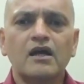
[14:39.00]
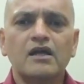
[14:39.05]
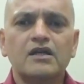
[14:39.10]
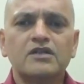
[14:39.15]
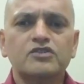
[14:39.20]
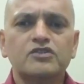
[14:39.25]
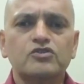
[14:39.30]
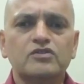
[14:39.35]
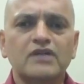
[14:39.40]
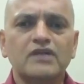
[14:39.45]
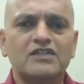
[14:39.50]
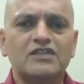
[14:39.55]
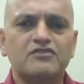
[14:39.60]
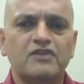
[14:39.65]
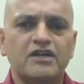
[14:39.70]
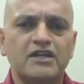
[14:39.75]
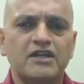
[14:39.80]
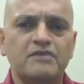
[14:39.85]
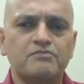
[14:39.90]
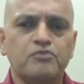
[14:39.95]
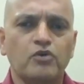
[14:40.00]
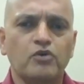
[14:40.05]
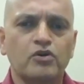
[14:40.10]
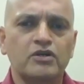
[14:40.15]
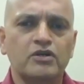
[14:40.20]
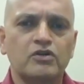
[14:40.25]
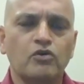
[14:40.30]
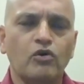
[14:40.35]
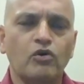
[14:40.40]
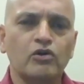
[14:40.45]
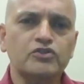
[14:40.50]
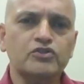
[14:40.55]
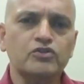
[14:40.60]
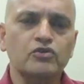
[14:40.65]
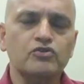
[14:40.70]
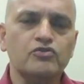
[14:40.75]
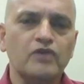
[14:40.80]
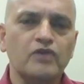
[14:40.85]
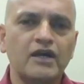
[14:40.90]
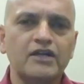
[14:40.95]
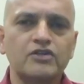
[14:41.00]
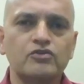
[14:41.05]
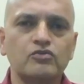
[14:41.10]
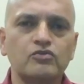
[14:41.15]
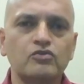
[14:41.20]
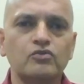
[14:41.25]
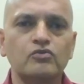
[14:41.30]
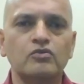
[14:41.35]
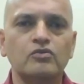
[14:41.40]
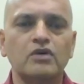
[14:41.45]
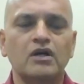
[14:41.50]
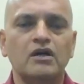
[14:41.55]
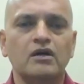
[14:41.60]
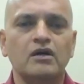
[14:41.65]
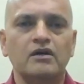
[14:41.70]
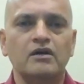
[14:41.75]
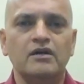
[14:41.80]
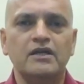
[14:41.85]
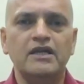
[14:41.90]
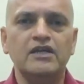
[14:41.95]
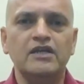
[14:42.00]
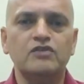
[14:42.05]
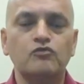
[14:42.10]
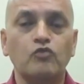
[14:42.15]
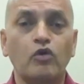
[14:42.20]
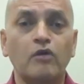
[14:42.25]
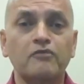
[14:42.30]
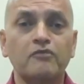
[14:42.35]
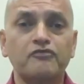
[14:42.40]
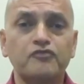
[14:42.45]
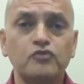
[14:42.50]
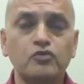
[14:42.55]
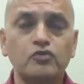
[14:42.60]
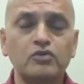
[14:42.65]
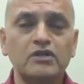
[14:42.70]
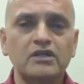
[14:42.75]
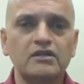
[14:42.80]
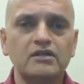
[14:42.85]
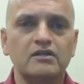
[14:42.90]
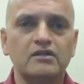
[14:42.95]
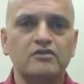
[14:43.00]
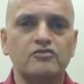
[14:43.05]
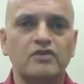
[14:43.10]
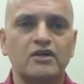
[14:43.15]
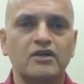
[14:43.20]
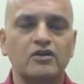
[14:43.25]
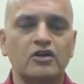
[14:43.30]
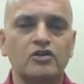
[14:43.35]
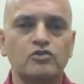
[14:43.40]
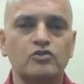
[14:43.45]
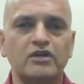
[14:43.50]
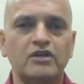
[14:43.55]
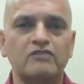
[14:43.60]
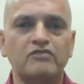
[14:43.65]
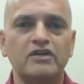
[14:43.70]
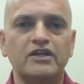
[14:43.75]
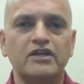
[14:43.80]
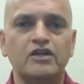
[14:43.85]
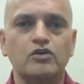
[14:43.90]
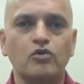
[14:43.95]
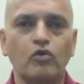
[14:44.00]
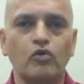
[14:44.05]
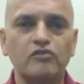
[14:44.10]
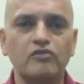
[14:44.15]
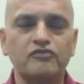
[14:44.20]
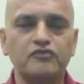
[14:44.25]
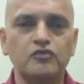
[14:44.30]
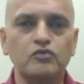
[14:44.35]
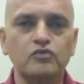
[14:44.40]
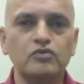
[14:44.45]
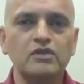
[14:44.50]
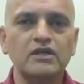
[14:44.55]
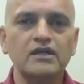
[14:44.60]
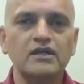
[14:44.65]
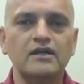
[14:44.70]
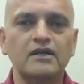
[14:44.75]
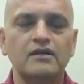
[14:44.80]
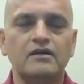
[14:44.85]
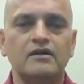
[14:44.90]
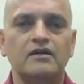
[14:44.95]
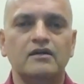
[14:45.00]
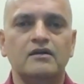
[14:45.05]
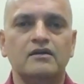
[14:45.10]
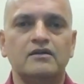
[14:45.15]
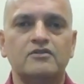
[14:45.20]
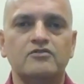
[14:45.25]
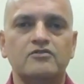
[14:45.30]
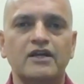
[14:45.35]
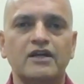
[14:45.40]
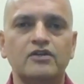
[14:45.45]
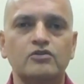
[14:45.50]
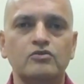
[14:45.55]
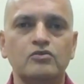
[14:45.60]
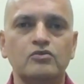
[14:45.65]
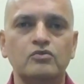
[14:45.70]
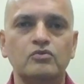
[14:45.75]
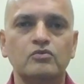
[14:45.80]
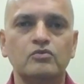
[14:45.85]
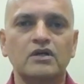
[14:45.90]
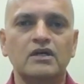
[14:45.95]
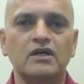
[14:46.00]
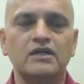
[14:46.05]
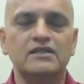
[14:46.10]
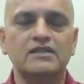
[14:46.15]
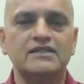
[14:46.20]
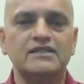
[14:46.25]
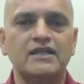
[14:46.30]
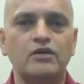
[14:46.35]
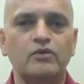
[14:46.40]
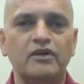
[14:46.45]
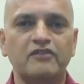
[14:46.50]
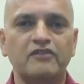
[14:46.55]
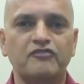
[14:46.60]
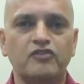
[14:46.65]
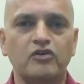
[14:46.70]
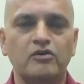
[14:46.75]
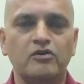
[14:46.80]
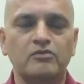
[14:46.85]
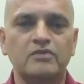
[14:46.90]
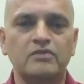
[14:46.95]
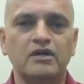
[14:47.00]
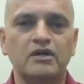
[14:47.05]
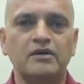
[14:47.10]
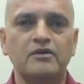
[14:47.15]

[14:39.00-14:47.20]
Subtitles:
So that's very important. Also, try to eat warm food. Try not to eat very cold food. Try to stay away from